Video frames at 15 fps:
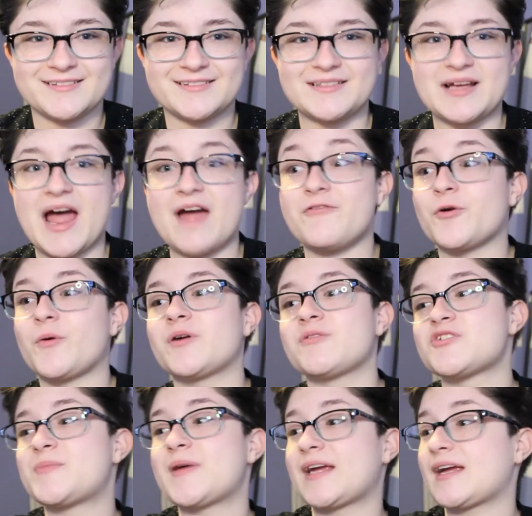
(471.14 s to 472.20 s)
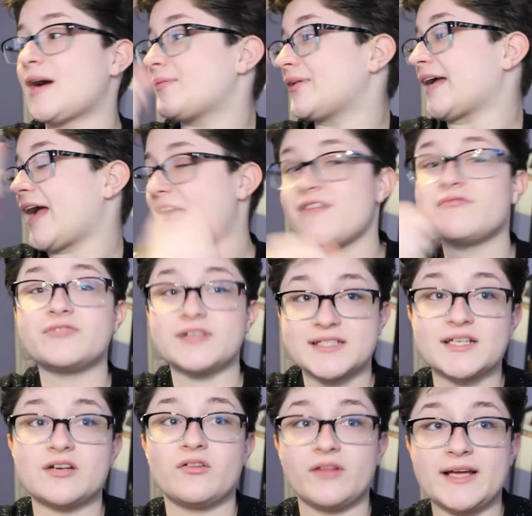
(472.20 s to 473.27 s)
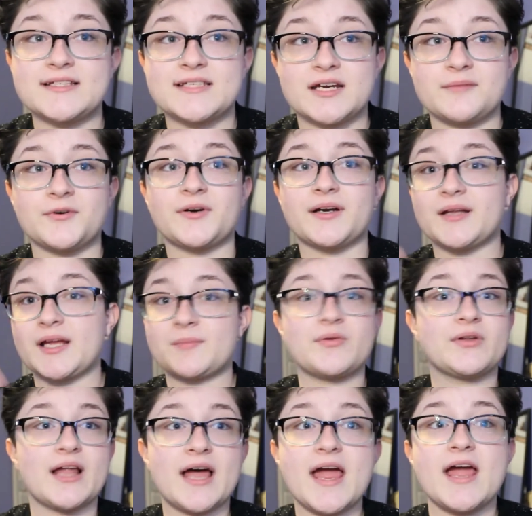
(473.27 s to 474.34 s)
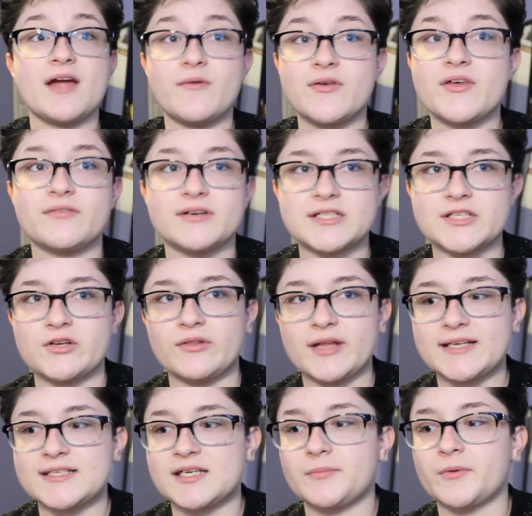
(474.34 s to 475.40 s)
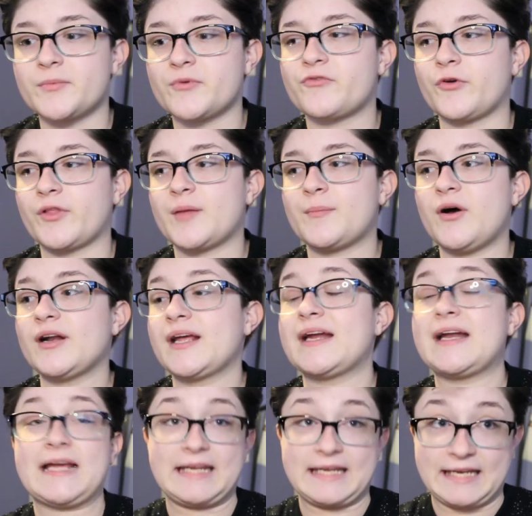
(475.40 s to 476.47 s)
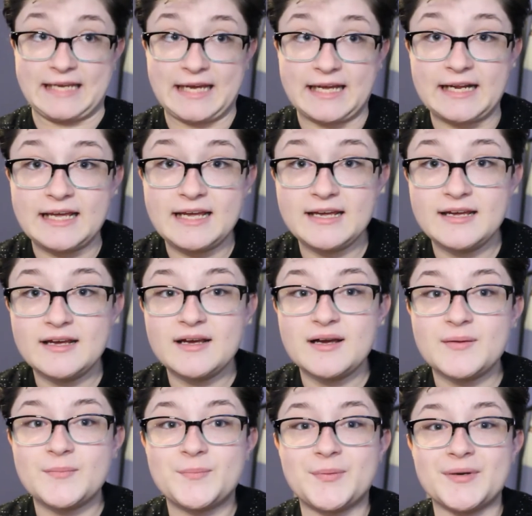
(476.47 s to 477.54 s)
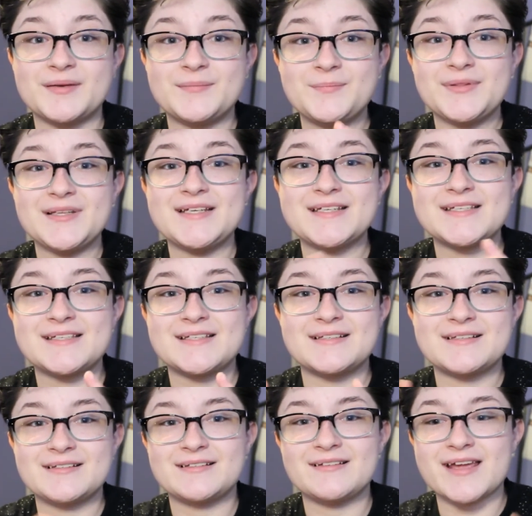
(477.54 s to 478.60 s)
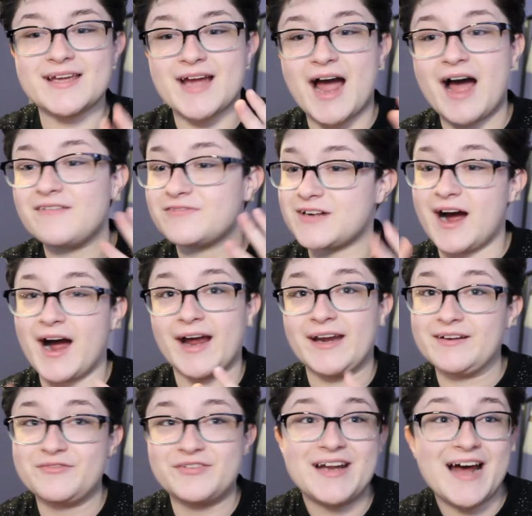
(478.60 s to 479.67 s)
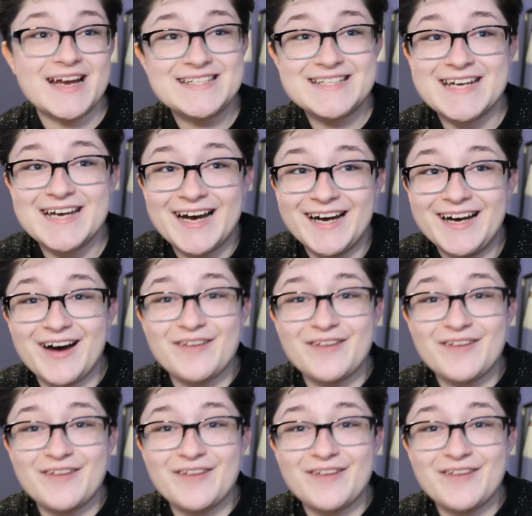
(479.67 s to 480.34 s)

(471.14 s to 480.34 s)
everyone was picking up every single lightsaber and playing with every single lightsaber before they bought it, and I get it, but please have kind of an idea of